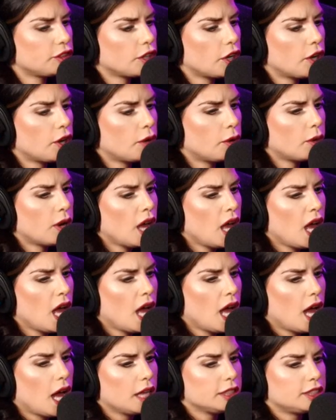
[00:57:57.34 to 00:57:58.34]
so
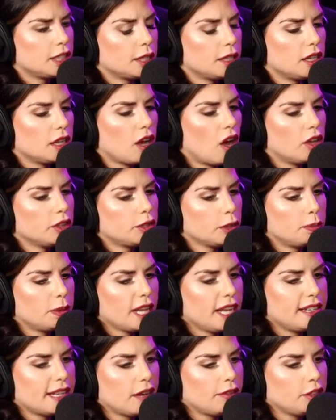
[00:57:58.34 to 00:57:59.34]
to also
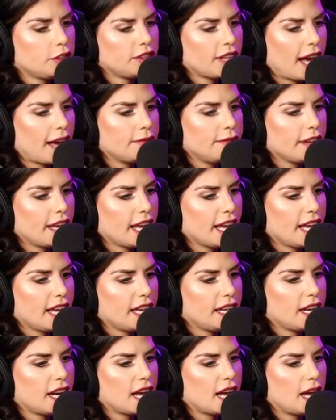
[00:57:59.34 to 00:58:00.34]
play devil's
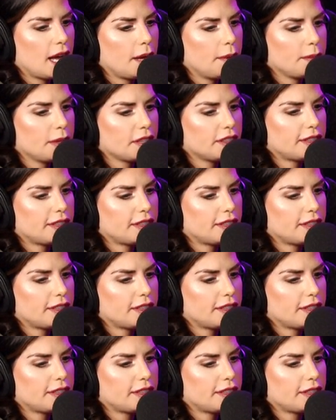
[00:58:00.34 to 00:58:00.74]
advocate, because um,